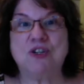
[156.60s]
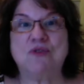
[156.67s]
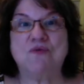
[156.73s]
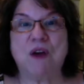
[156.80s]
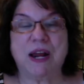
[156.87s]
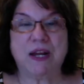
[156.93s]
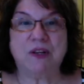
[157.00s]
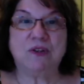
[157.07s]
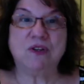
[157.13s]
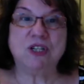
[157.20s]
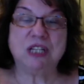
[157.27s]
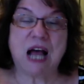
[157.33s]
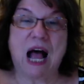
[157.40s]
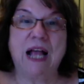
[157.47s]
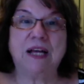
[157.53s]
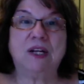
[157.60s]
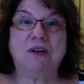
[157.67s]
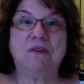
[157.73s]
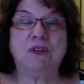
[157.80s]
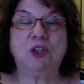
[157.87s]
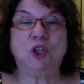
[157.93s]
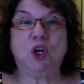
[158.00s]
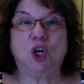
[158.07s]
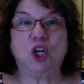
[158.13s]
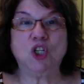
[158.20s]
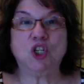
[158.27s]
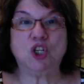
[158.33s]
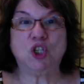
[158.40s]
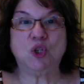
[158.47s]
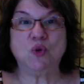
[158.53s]
a regular dieter and looking
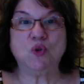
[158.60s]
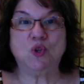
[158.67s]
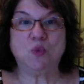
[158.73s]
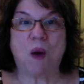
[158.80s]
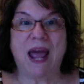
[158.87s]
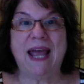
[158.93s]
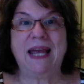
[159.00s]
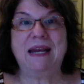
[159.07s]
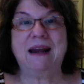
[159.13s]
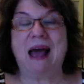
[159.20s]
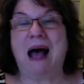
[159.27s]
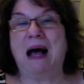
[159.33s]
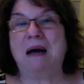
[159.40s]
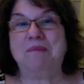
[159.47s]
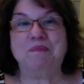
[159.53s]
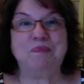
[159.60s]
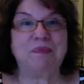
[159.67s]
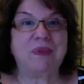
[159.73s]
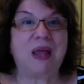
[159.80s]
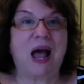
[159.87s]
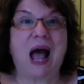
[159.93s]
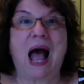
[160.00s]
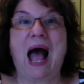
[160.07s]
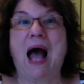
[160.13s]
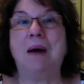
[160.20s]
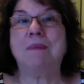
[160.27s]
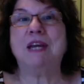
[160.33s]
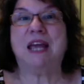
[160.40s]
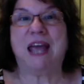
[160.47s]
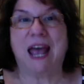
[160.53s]
to lose weight, how
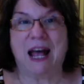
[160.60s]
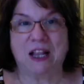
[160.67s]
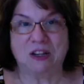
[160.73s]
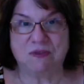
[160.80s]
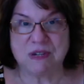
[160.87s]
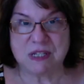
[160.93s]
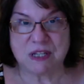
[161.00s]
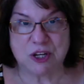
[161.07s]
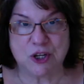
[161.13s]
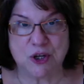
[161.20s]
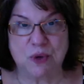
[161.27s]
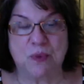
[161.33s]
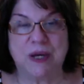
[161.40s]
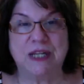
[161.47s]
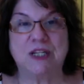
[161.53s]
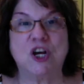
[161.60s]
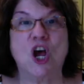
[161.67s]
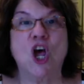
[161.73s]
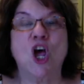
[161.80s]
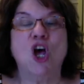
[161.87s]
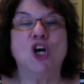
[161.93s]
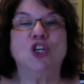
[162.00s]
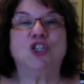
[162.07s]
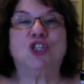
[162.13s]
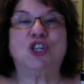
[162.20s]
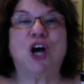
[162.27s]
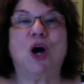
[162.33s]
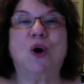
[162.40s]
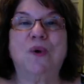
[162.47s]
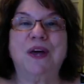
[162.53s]
many calories can you eat?
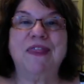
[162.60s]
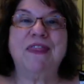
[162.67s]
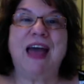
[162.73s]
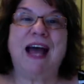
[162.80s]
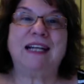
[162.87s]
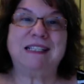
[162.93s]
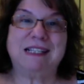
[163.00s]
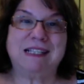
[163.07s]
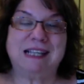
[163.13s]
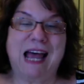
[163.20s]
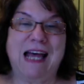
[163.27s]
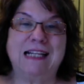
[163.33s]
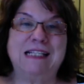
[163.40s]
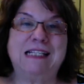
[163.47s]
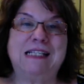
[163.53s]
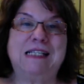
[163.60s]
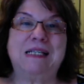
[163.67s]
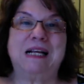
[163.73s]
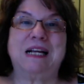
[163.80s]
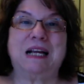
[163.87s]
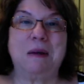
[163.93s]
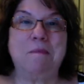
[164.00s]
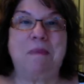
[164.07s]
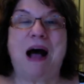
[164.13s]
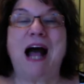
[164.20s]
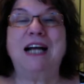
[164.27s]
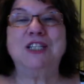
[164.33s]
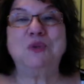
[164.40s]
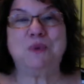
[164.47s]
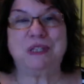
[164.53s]
So in that sense,
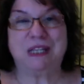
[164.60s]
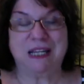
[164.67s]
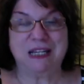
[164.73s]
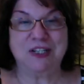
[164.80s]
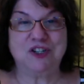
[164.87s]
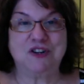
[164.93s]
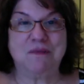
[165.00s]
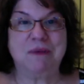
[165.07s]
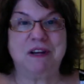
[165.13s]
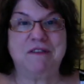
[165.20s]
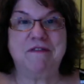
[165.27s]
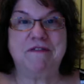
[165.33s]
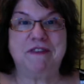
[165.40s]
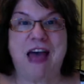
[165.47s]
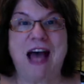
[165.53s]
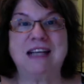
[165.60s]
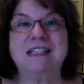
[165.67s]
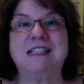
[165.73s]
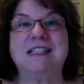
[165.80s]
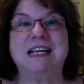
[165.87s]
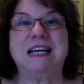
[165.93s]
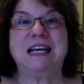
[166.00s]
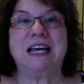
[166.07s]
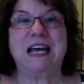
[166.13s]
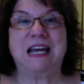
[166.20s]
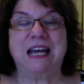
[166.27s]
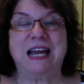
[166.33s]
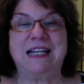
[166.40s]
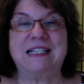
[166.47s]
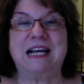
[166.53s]
combined with the intermittent fasting,
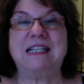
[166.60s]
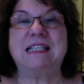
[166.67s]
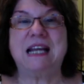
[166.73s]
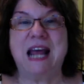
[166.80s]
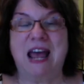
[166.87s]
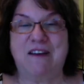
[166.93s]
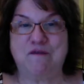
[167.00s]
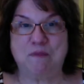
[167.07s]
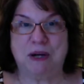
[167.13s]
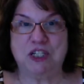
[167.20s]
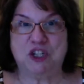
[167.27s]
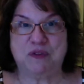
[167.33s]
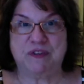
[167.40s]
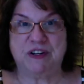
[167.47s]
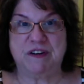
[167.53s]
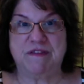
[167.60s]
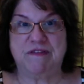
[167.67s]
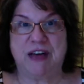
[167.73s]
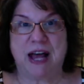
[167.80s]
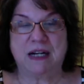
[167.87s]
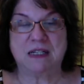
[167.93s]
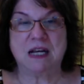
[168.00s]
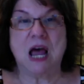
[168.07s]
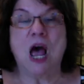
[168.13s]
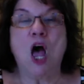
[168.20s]
it doesn't have much of an effect.